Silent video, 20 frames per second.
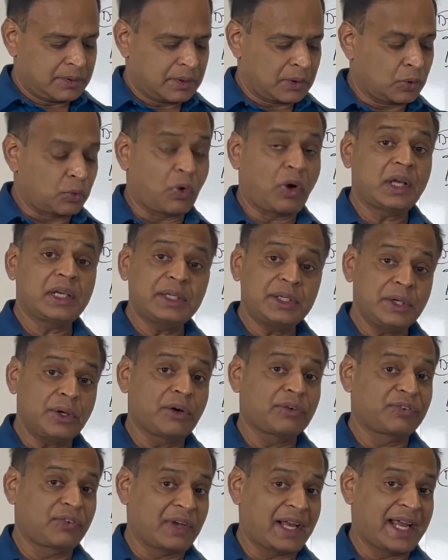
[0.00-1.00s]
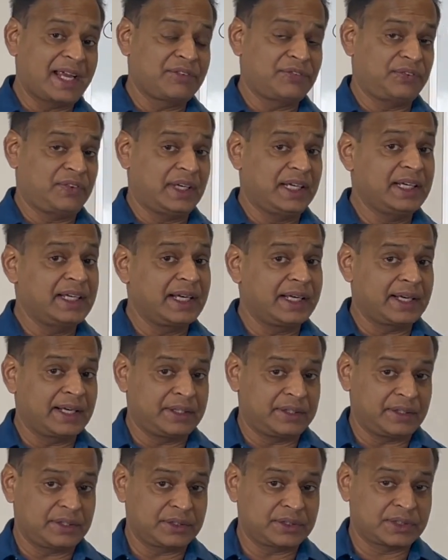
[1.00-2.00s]
quality of life
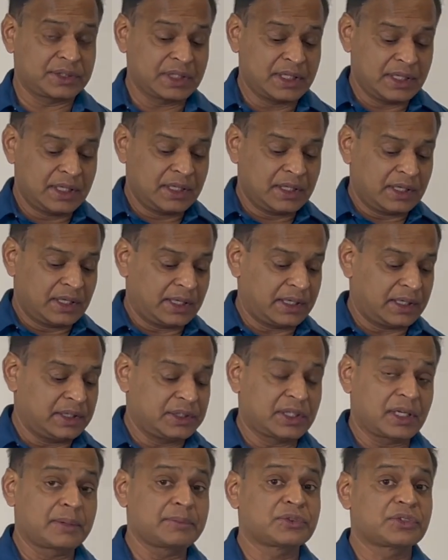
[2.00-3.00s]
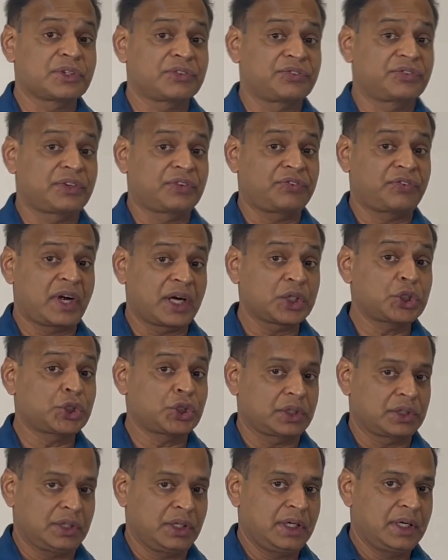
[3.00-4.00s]
indicators in terms of
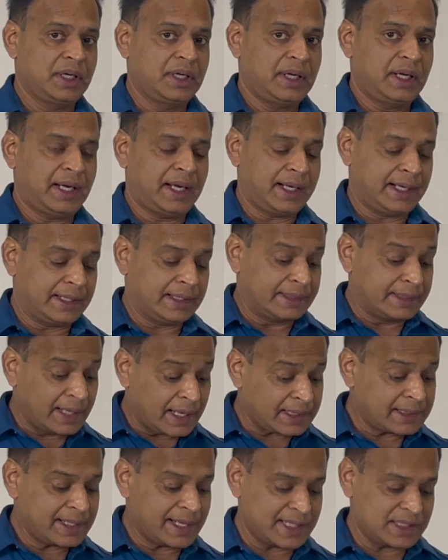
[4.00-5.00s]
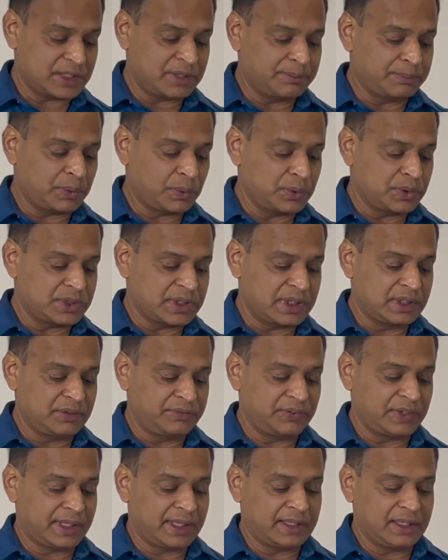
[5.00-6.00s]
function, and that has improved
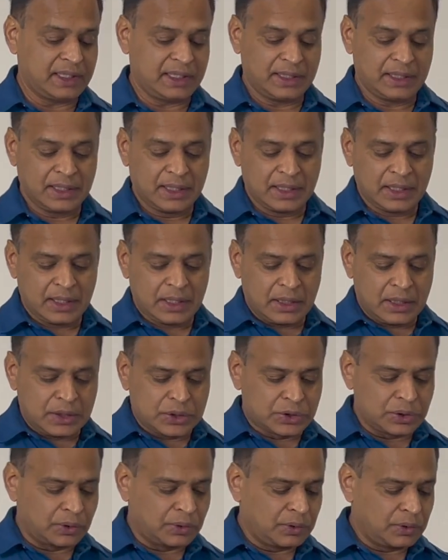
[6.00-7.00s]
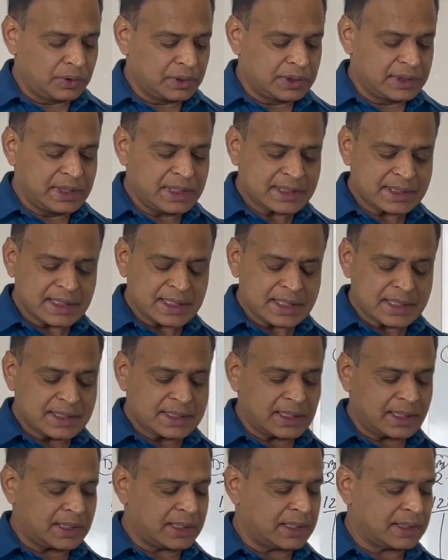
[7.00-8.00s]
significantly. So this
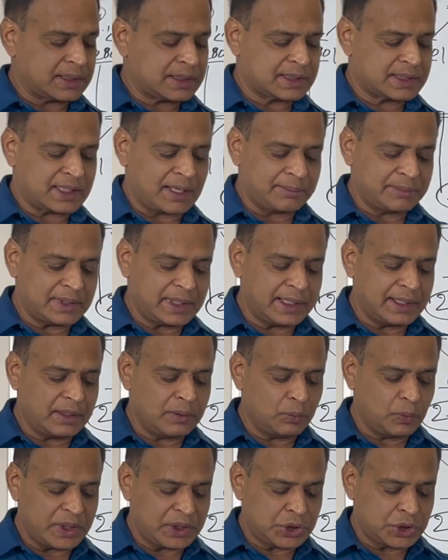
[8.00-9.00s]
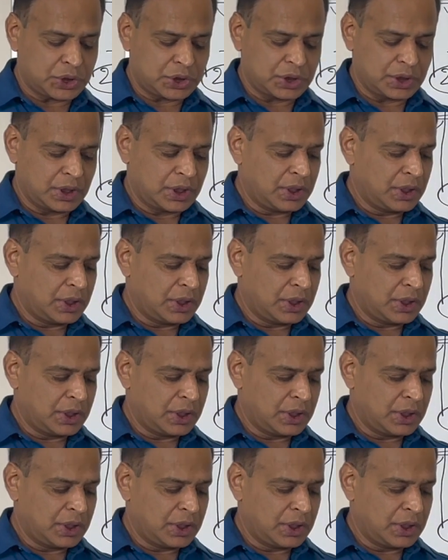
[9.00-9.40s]
is something which